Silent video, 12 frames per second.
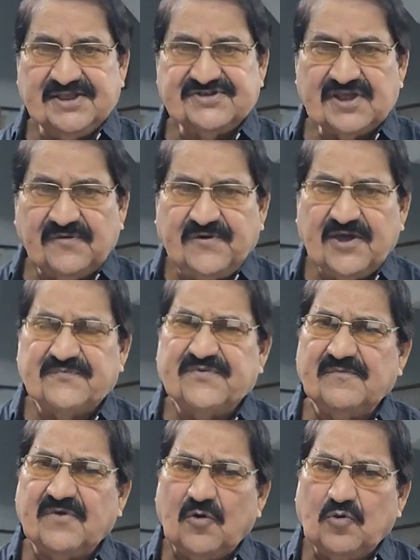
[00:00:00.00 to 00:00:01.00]
They suffer
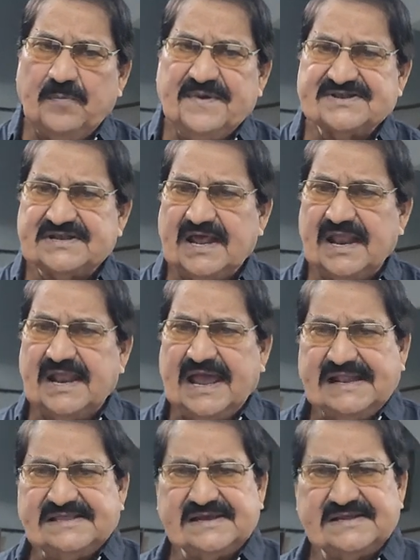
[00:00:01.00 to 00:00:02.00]
from occupational
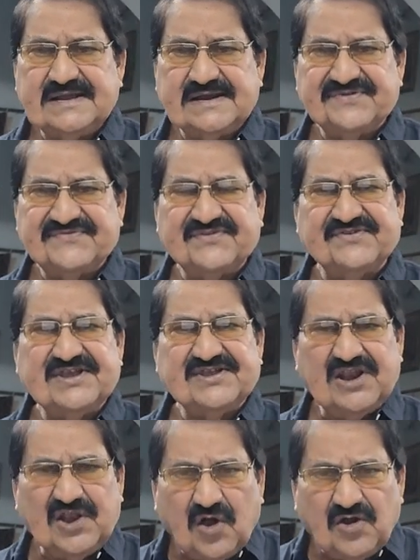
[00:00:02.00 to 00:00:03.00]
health hazards such
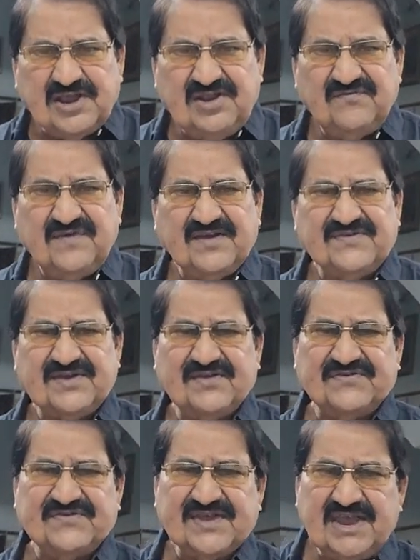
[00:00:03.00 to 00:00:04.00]
as lung
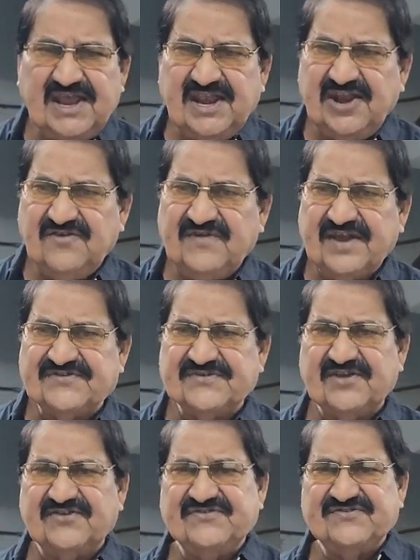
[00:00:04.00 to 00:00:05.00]
infections, skin
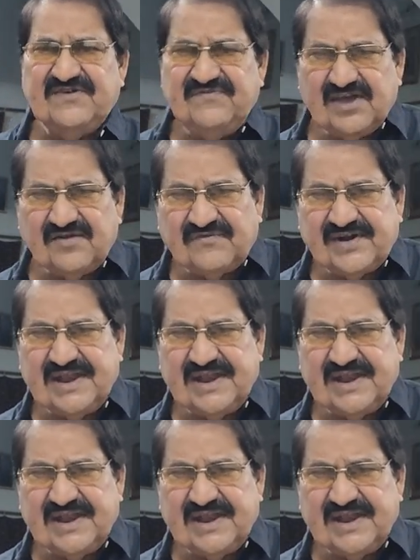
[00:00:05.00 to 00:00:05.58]
infections, severe